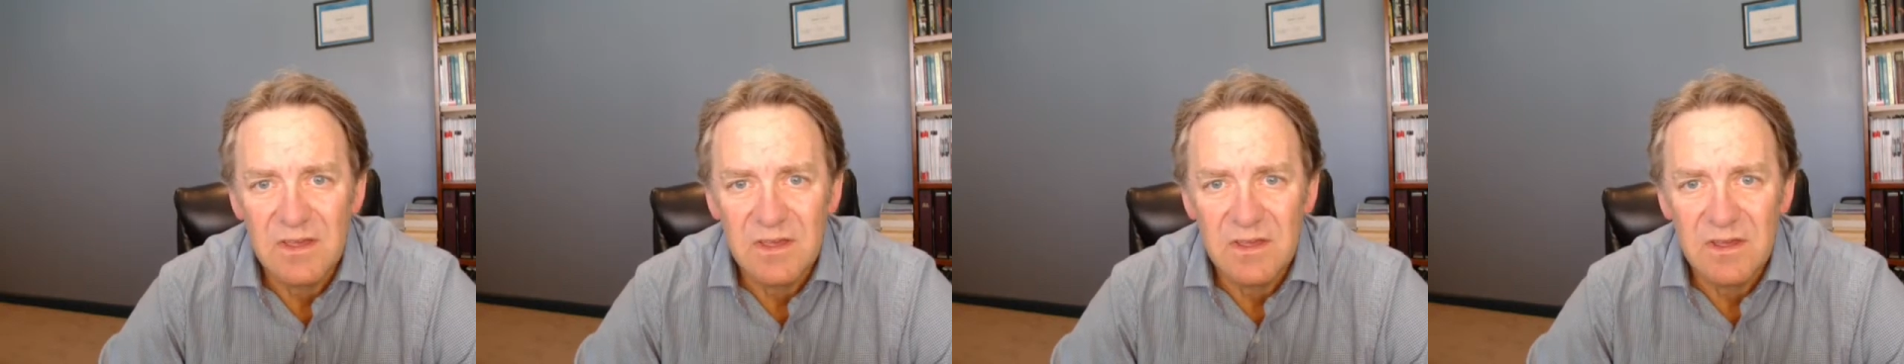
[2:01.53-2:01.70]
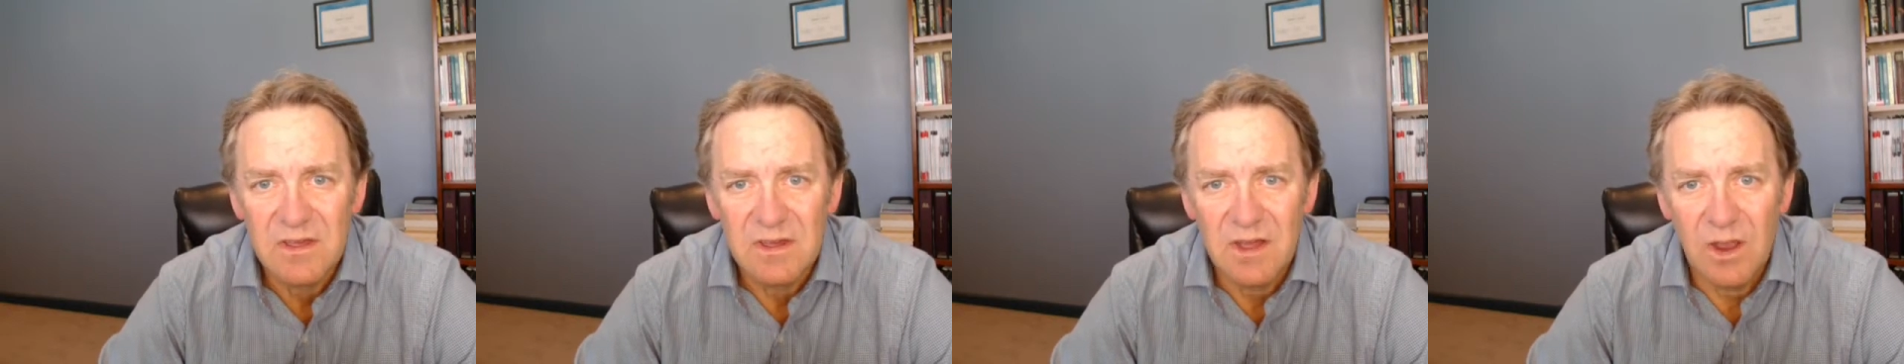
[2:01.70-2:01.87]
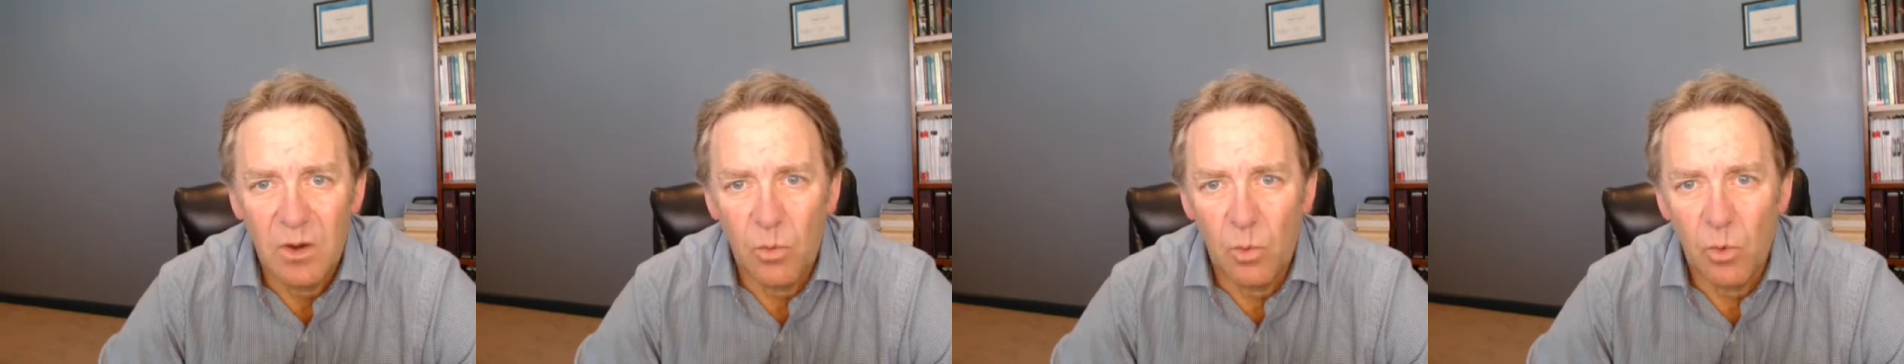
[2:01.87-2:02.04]

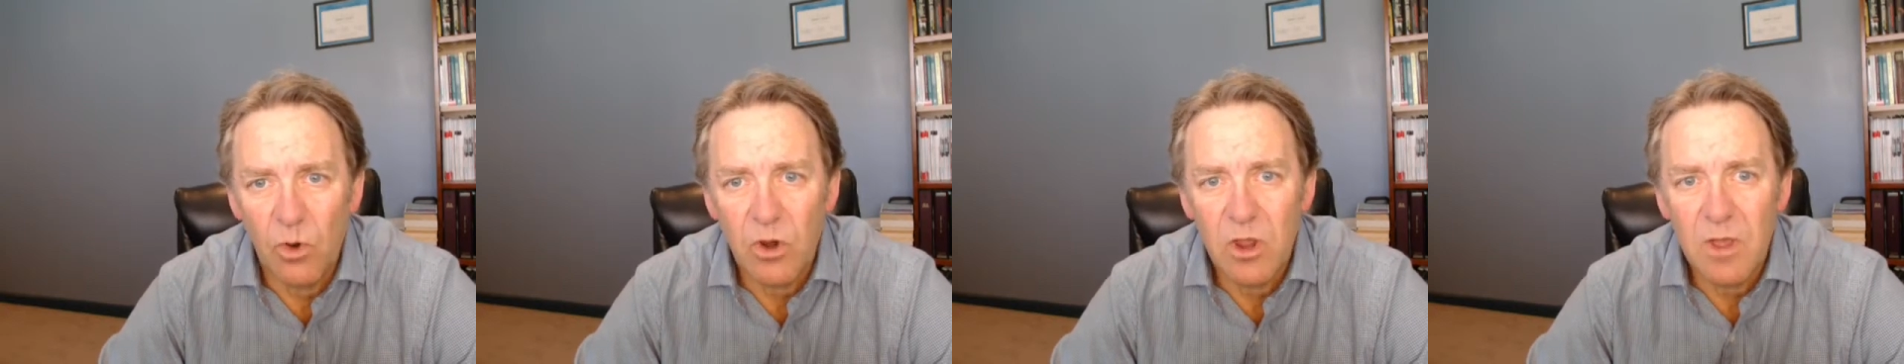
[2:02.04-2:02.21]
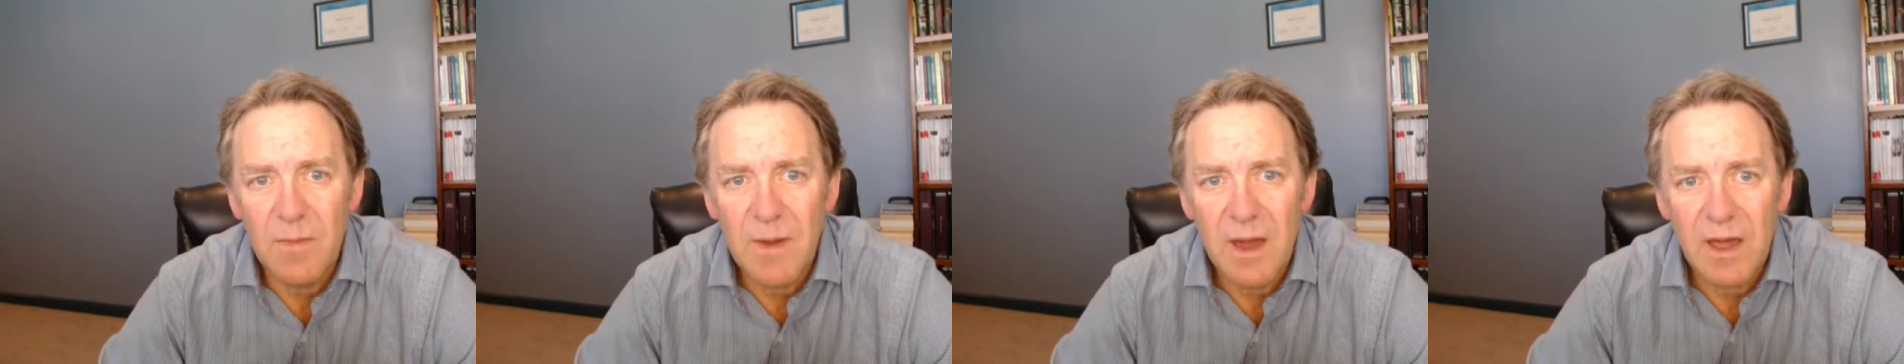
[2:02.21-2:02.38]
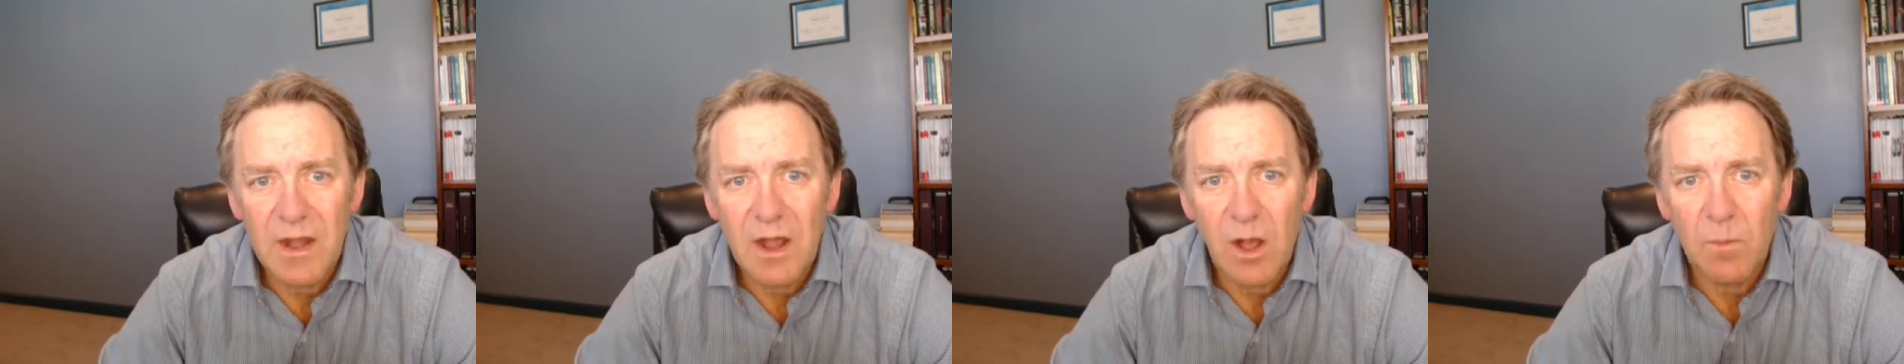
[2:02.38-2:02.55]
I worry
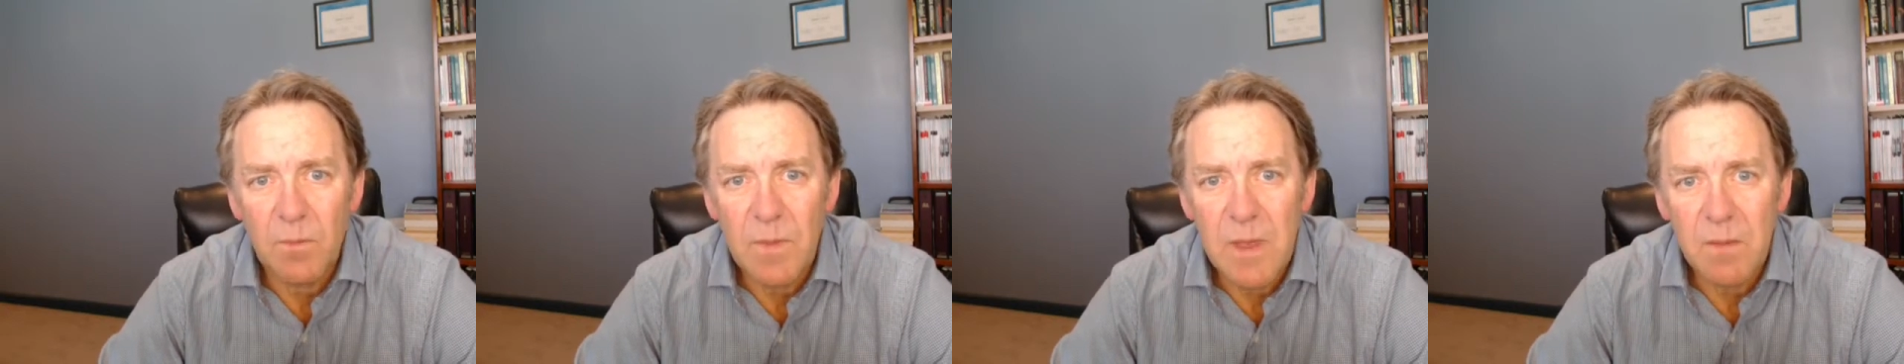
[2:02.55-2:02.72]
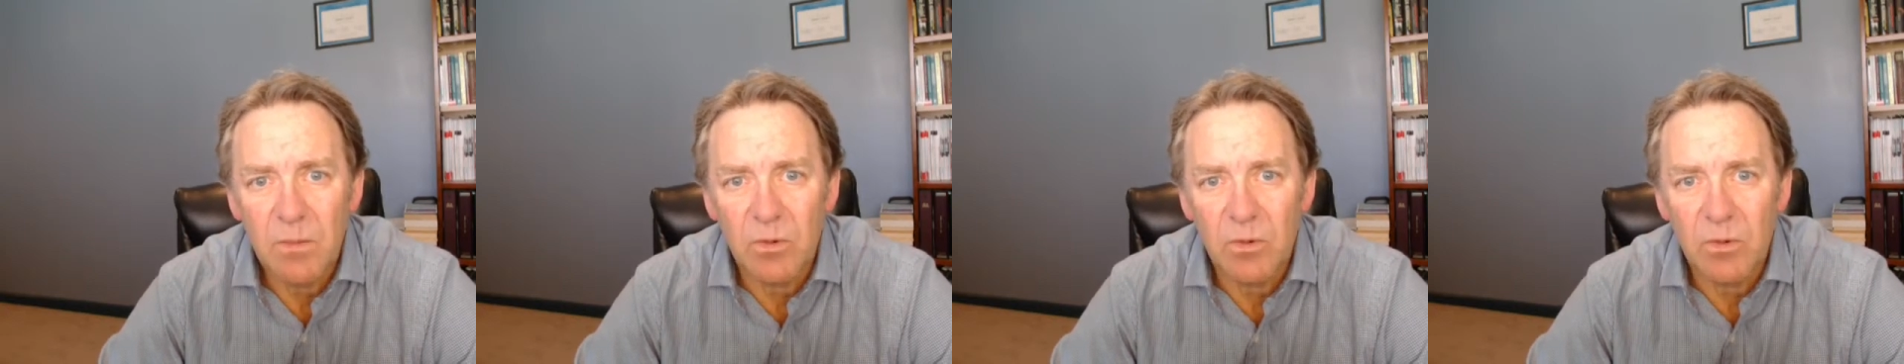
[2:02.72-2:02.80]
about how people are